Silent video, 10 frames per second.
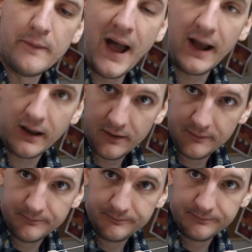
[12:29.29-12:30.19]
back
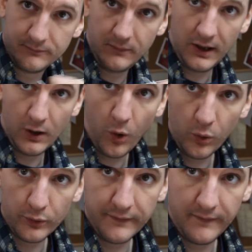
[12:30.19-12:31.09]
and
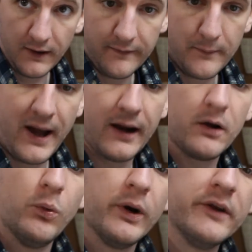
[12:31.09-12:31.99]
hold it there in the back.
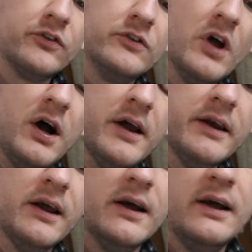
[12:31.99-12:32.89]
What it's
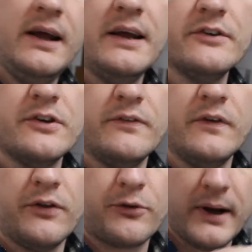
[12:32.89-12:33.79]
done is
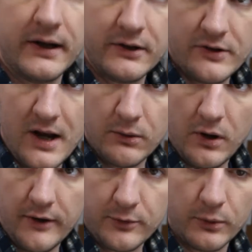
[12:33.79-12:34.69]
the thread has now
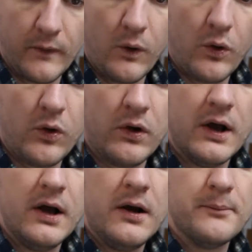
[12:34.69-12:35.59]
gone through the hole,
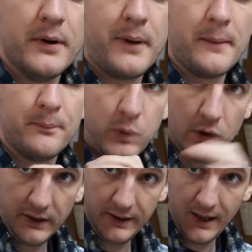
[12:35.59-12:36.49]
but by
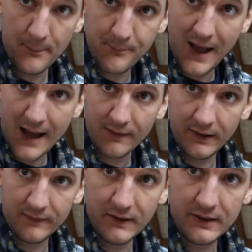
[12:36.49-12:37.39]
pulling it back
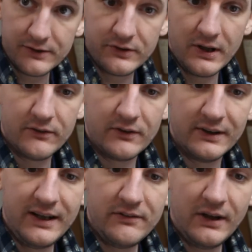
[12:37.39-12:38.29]
like this, it's
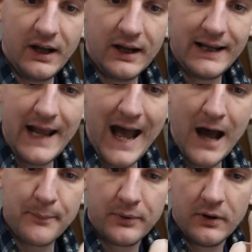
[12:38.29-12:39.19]
leaving a
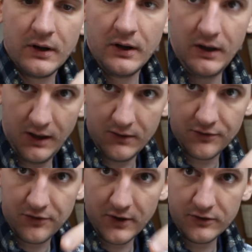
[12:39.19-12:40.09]
gap in
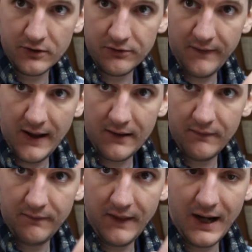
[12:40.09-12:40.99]
front of that
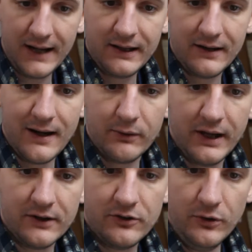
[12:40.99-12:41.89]
I can now
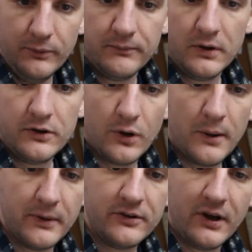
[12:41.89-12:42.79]
get to. So
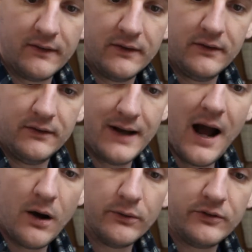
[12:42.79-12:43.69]
I'm going to
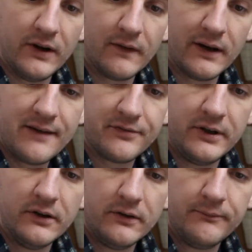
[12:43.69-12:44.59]
take the left
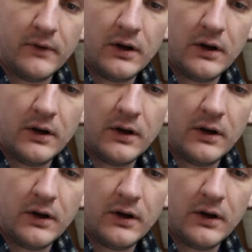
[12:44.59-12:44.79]
needle,